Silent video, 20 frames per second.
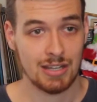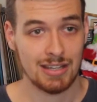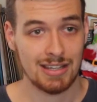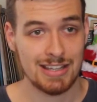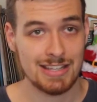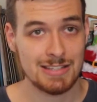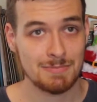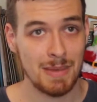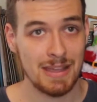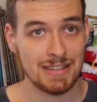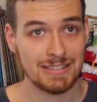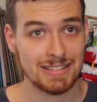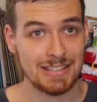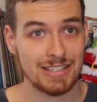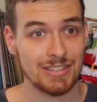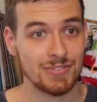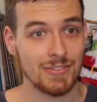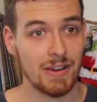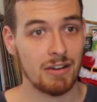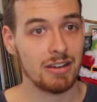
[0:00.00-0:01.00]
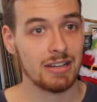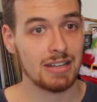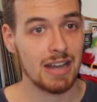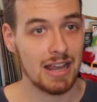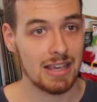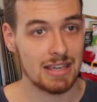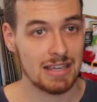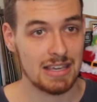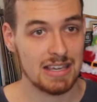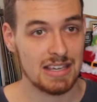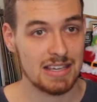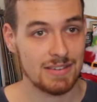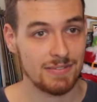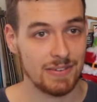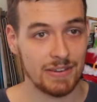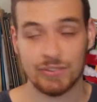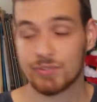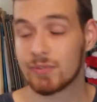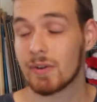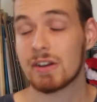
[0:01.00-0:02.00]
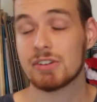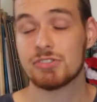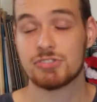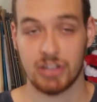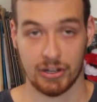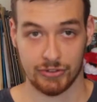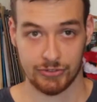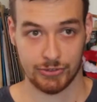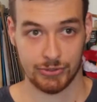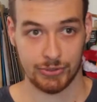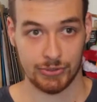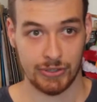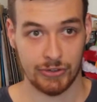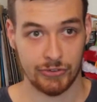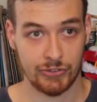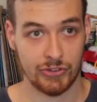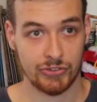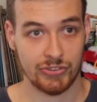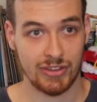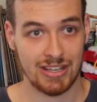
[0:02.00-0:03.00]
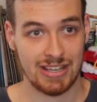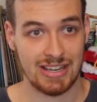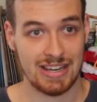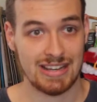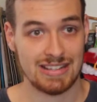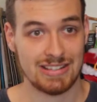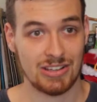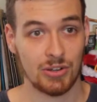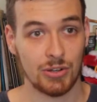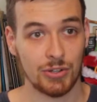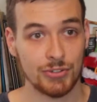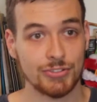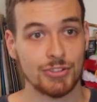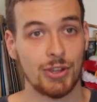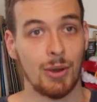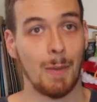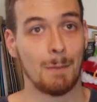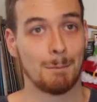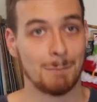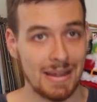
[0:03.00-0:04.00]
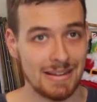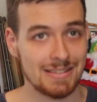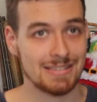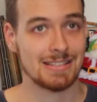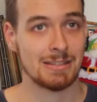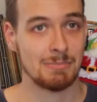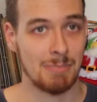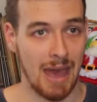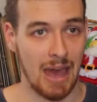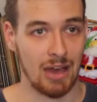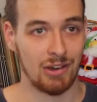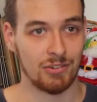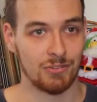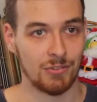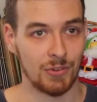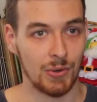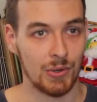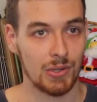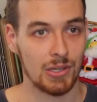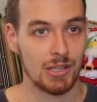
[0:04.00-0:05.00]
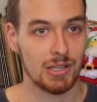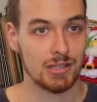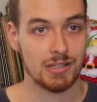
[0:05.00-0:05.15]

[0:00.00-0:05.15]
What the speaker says: He's very naive, he's very gentle, it's just that he's also immensely powerful.